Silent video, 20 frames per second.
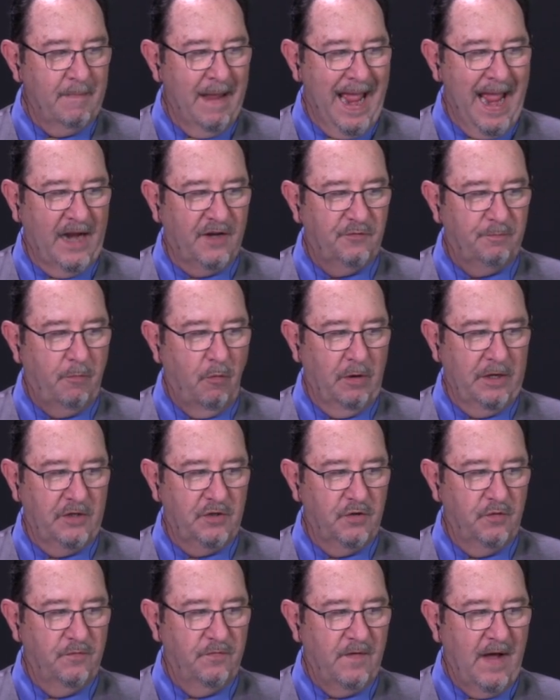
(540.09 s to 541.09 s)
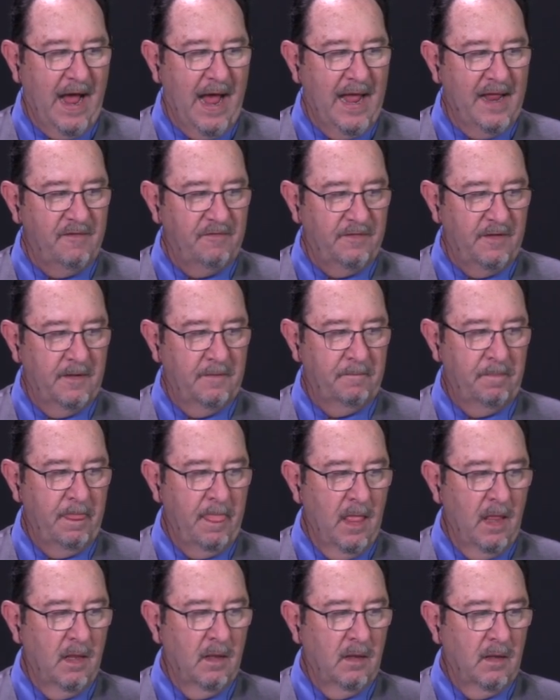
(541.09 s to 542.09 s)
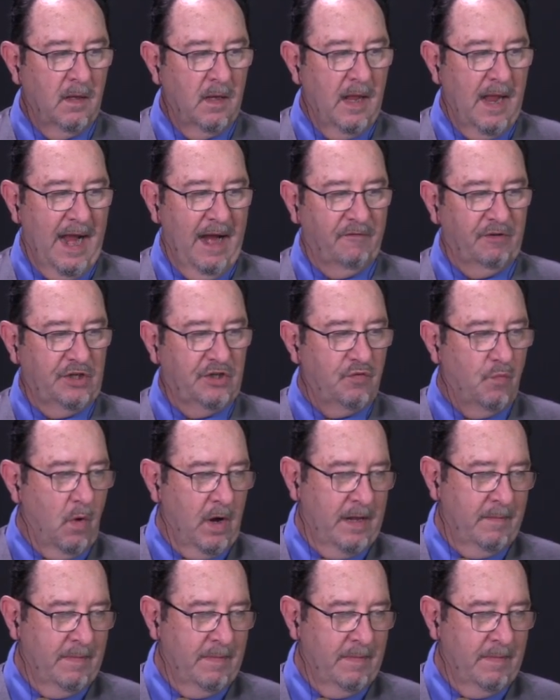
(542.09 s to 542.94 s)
max 0.25. Every 20